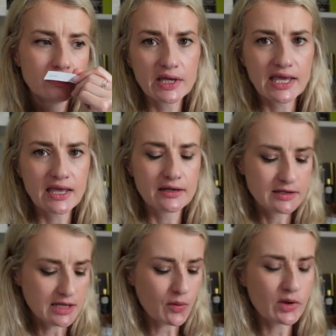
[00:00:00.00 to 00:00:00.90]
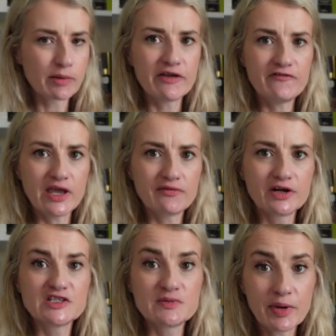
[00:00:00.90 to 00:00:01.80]
Again, not one of my
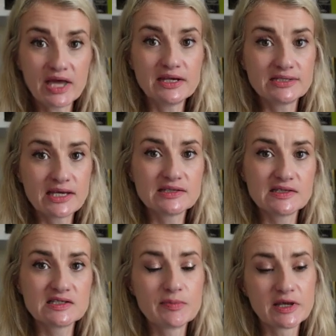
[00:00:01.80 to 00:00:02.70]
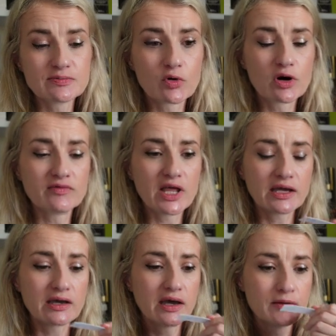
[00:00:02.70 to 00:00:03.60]
favorites, but it smells more of like
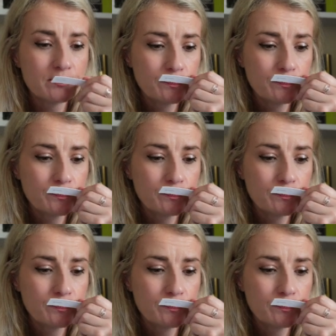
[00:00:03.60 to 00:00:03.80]
a